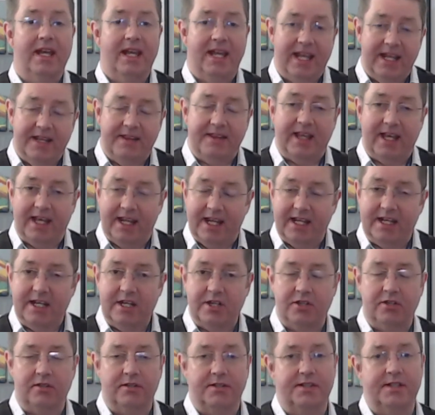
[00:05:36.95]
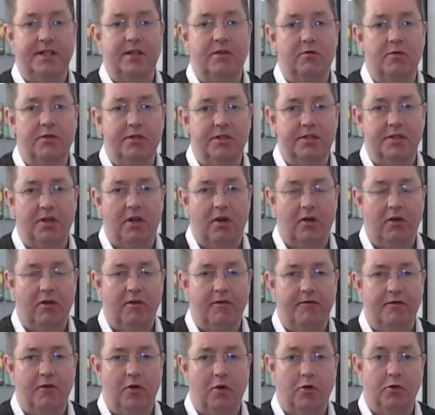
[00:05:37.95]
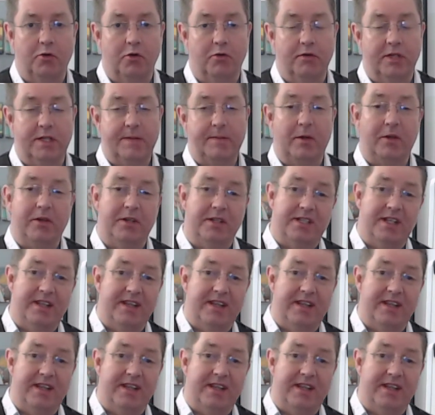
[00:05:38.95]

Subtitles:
in that initial sequence of autoresponders.